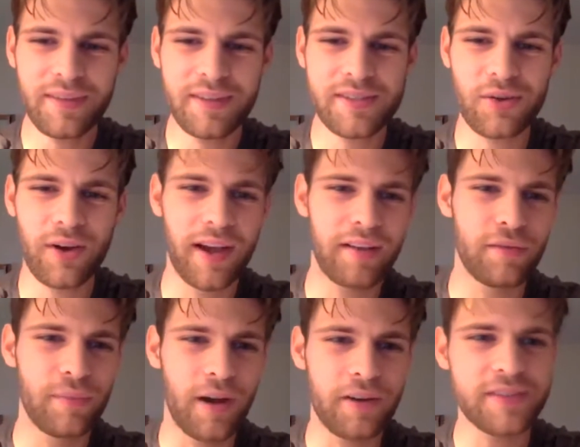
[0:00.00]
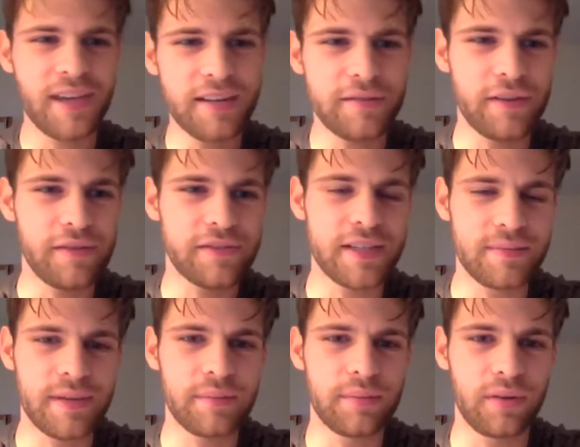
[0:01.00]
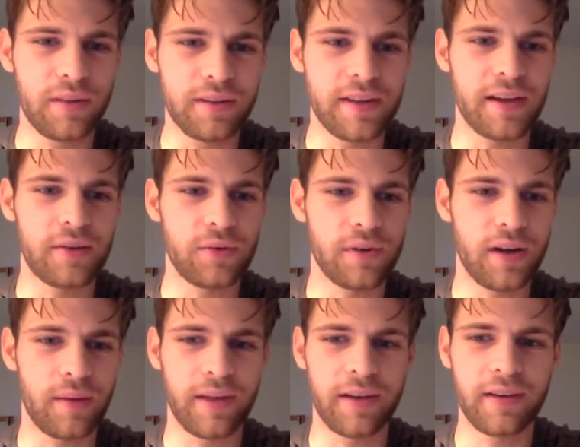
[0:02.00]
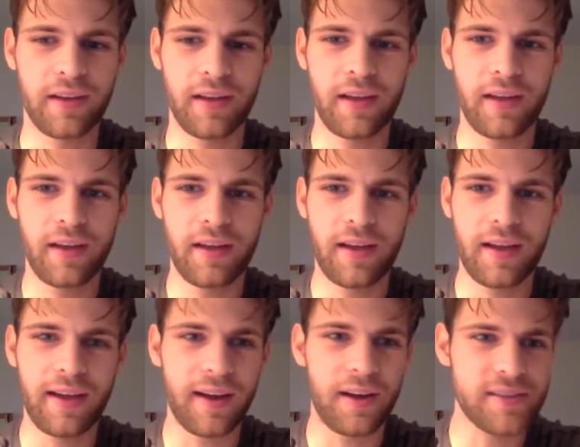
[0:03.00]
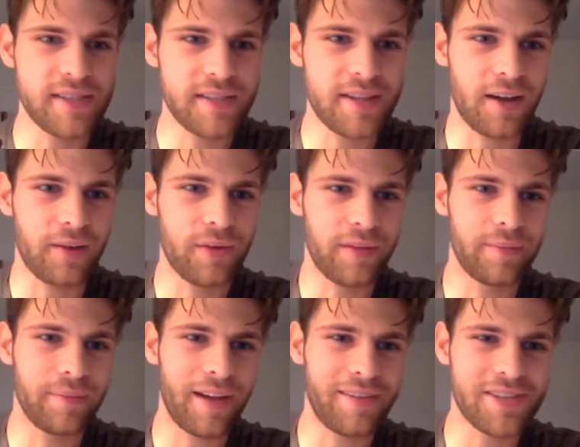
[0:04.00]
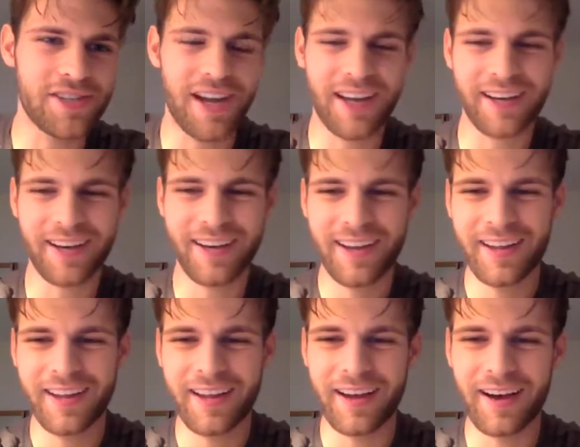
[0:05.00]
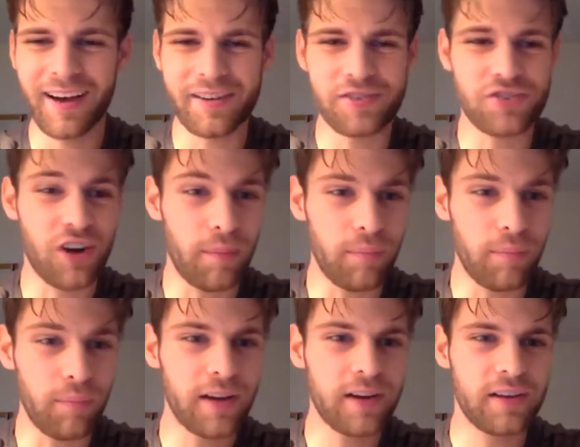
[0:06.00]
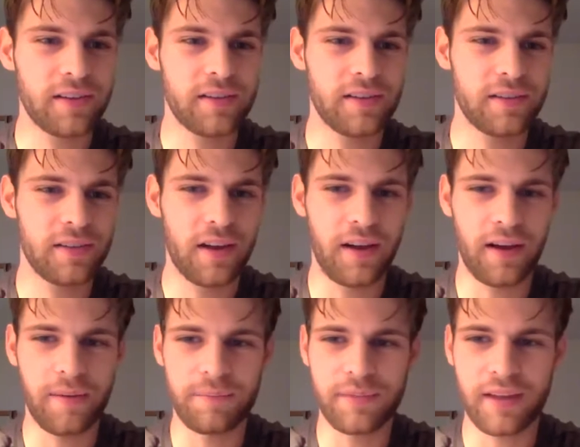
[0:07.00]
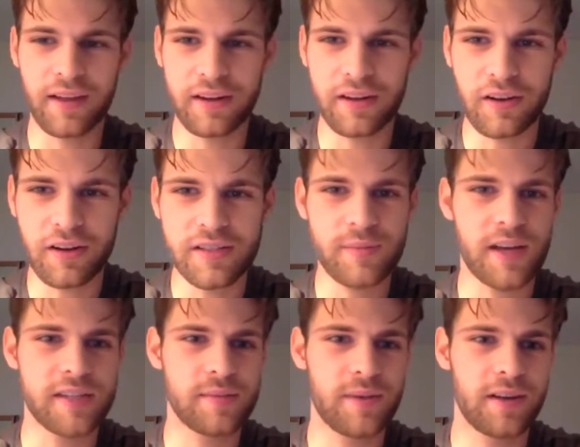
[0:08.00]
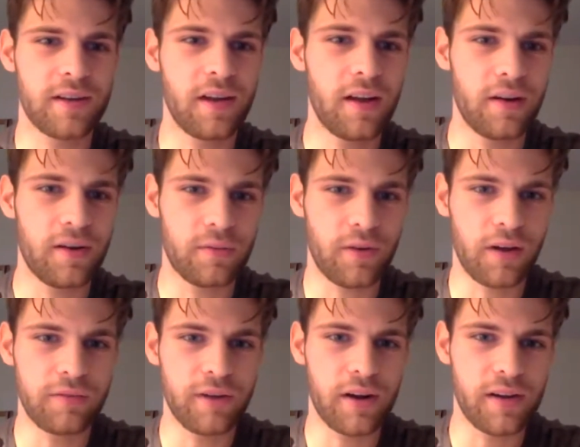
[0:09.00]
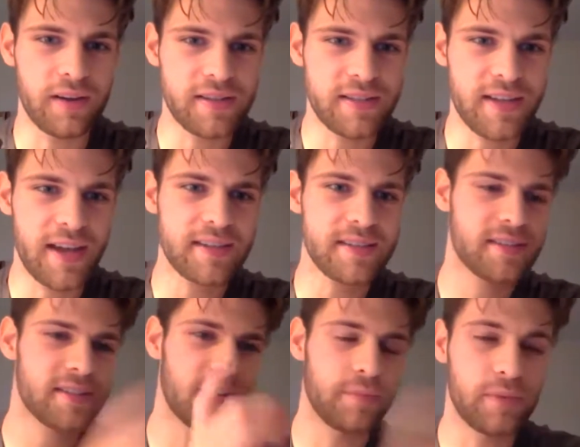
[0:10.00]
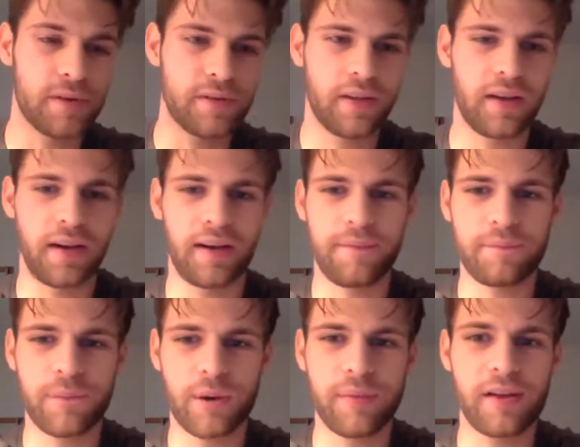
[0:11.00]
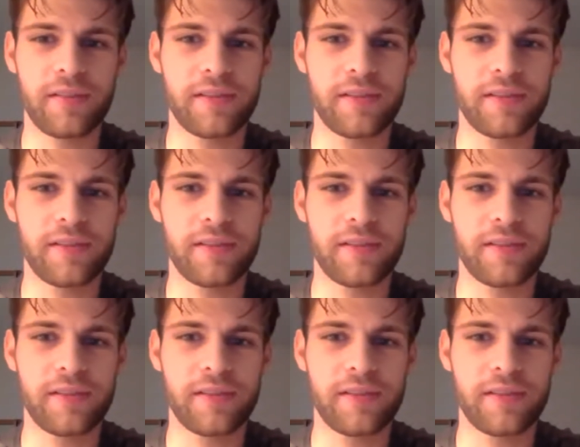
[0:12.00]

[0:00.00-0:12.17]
And so I have about 10 to 15 people a day who come in, and I'll sit down with them, have a chat, draw blood, get a urine specimen, run various tests, and prepare